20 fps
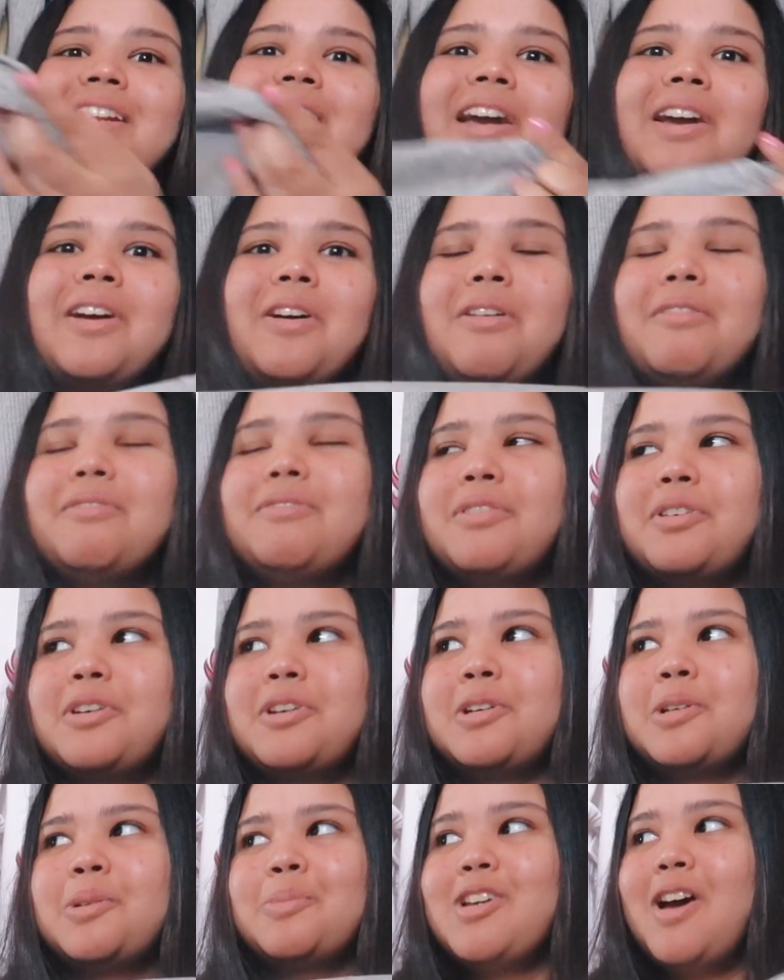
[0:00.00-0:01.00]
that I got
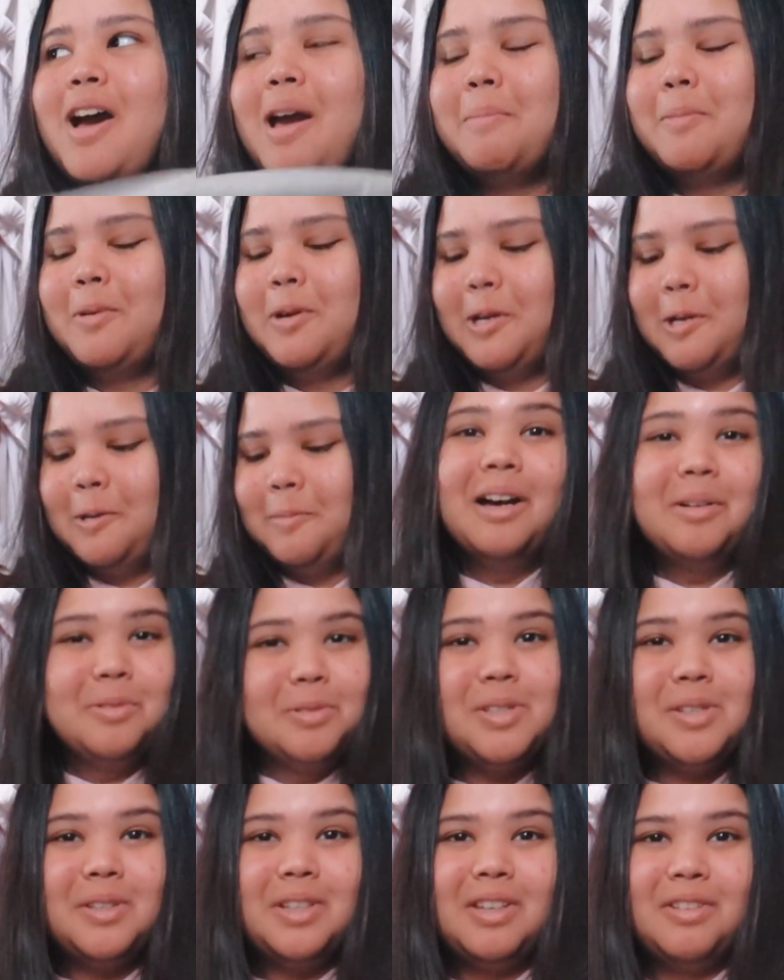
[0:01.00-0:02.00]
from Typo. I
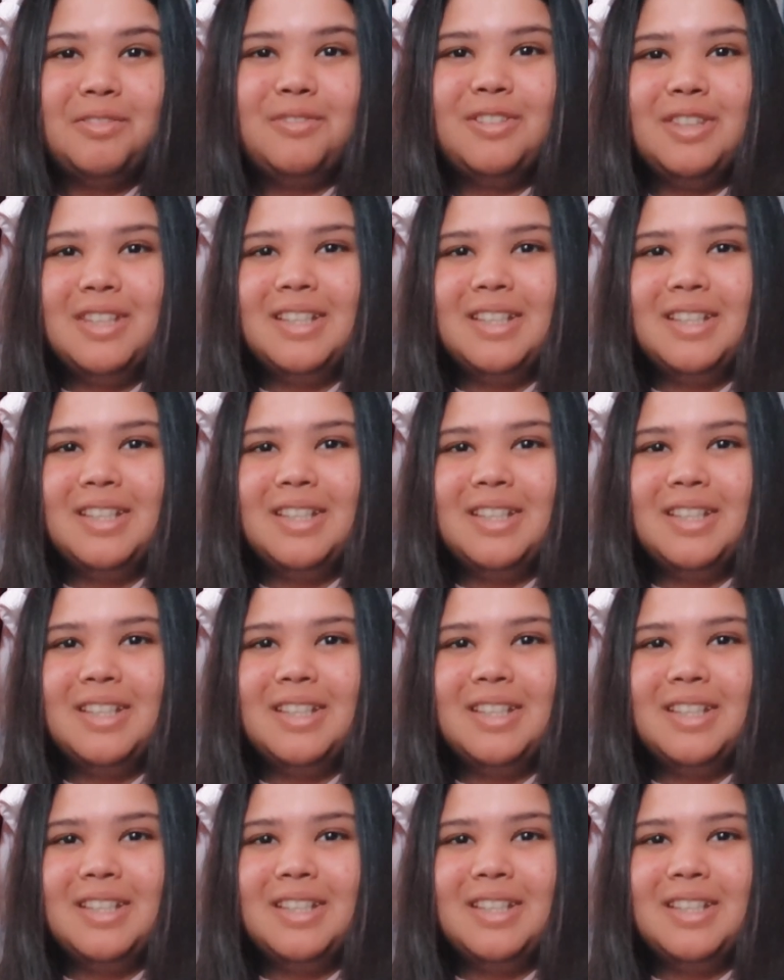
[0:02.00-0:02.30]
was looking for